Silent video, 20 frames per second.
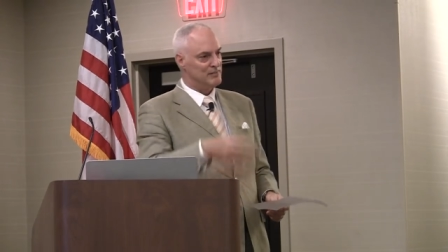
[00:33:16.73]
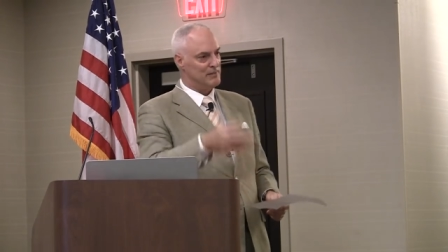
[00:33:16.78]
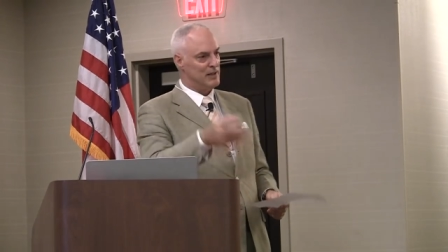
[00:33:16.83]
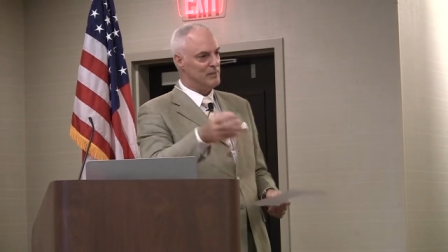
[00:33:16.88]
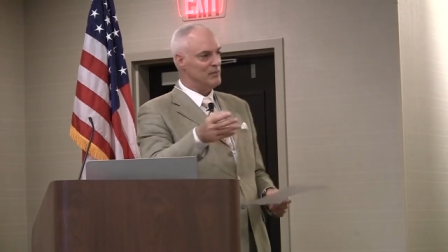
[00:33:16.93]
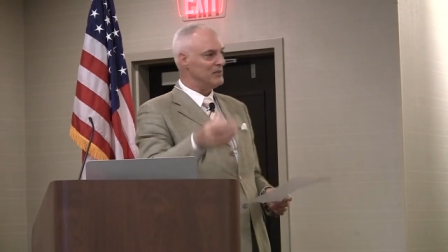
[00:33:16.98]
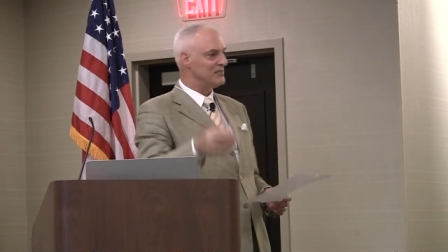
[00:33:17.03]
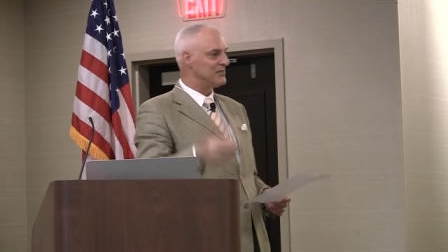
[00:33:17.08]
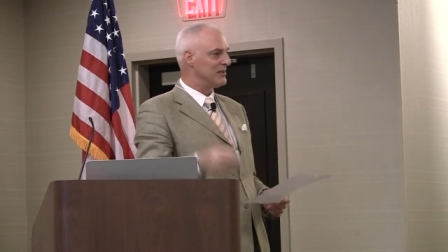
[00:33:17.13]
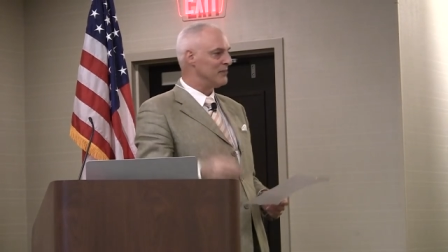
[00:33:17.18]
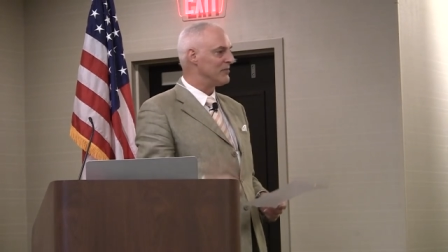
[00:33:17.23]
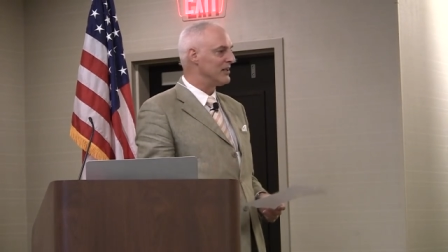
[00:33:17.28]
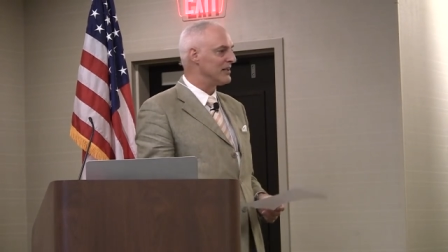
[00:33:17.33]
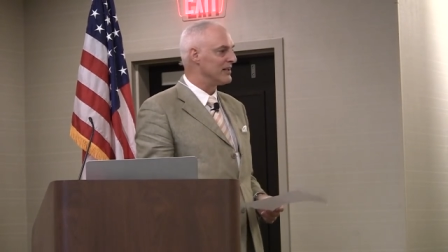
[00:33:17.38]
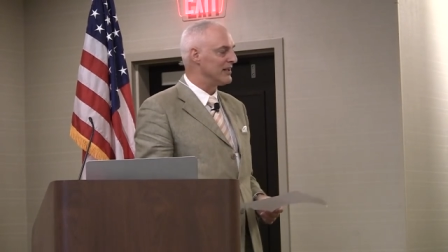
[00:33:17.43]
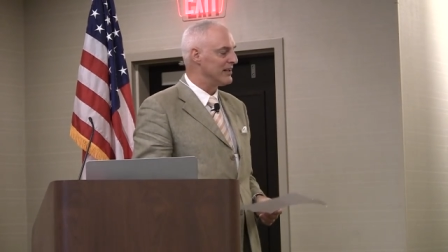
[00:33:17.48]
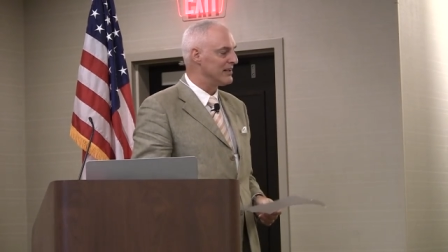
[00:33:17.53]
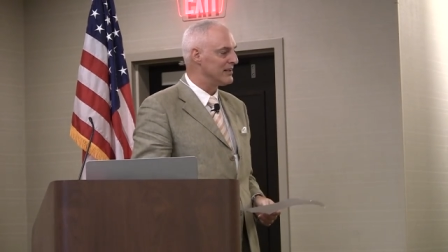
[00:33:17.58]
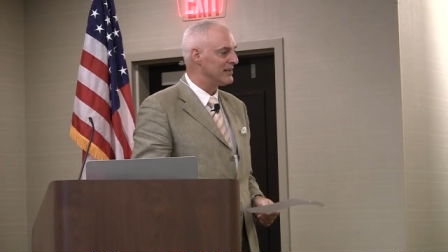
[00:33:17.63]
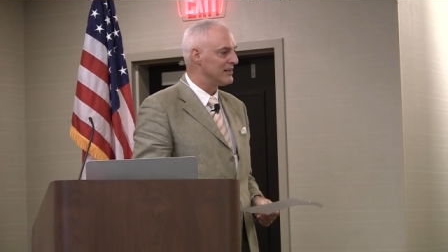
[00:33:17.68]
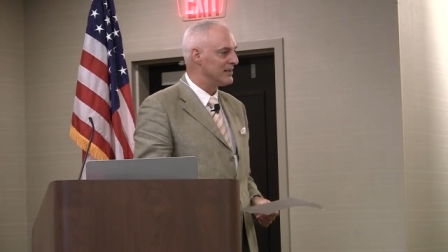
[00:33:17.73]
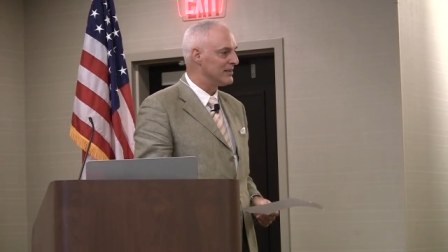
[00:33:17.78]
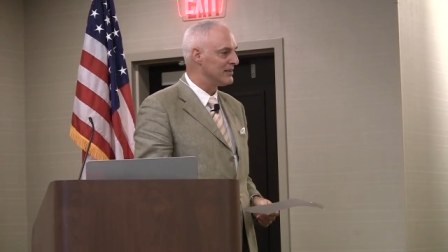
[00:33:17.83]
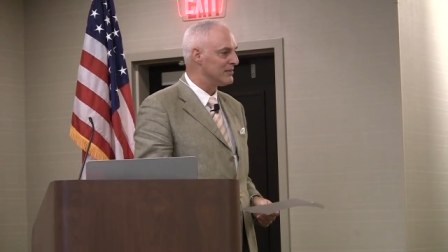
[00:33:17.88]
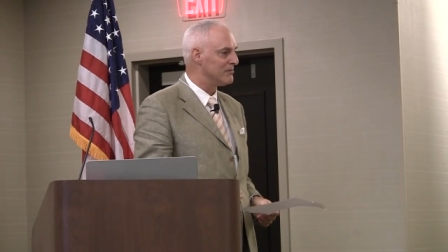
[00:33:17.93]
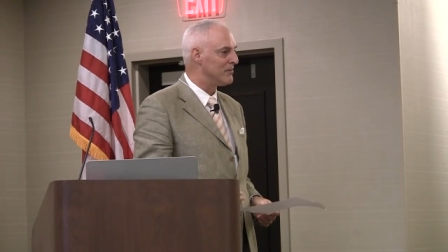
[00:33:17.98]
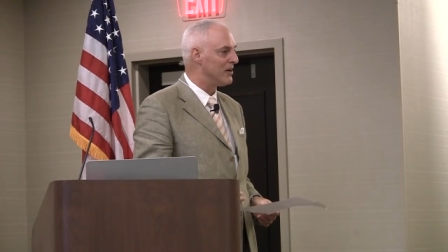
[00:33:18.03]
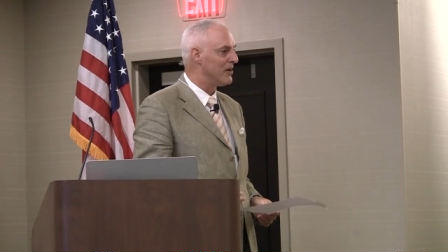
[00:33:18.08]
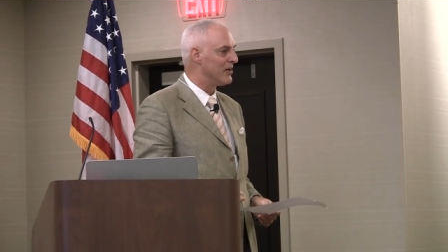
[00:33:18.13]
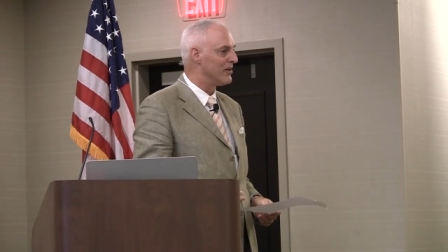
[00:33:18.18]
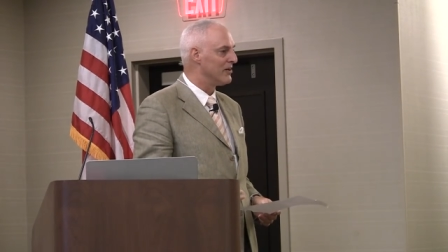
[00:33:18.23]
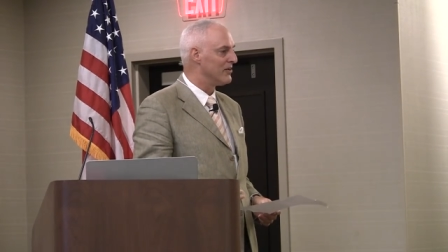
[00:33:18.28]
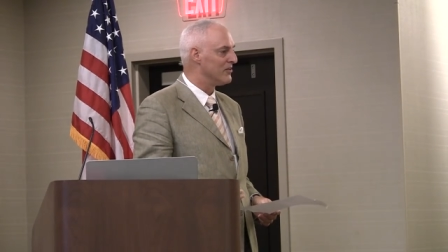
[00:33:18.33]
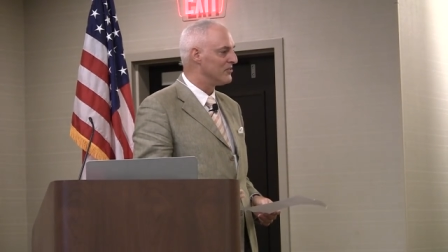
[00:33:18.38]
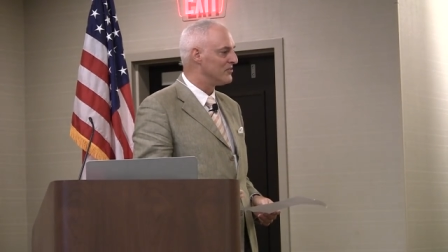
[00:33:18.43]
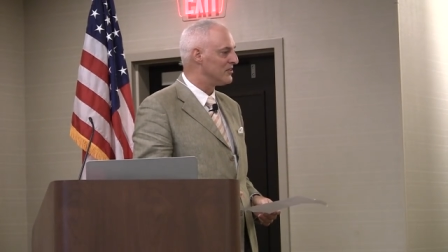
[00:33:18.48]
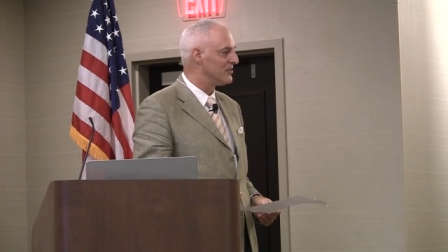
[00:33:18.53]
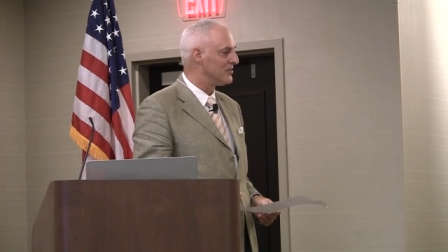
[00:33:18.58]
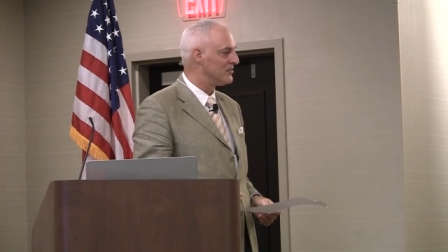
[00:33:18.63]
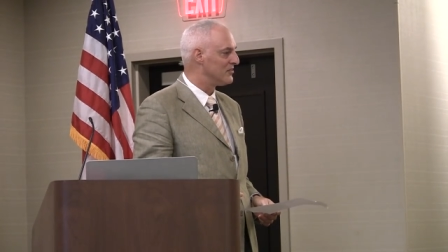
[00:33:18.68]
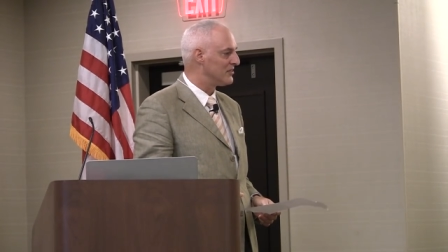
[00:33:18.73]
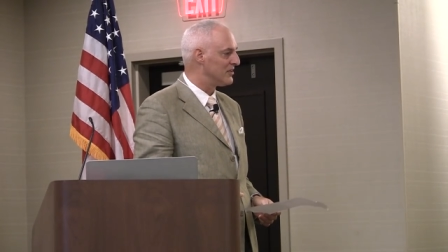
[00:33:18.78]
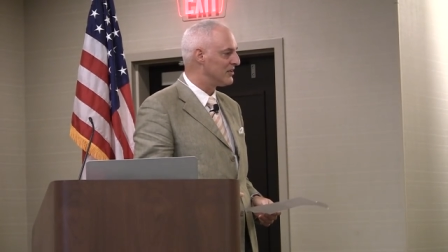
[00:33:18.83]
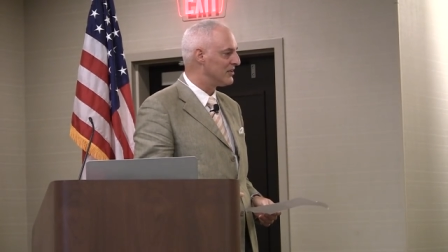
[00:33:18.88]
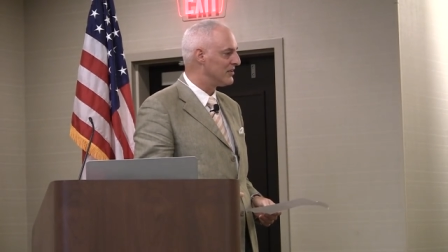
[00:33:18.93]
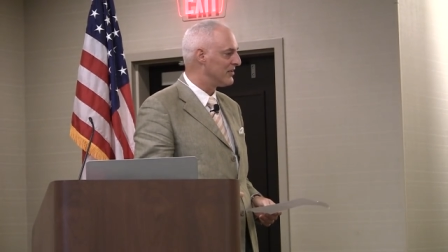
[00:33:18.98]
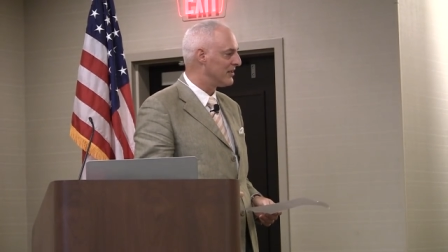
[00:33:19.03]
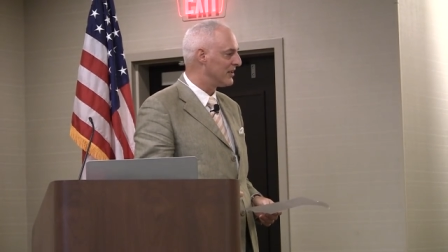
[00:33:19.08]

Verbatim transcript: Maybe something like uh, Mars is uh,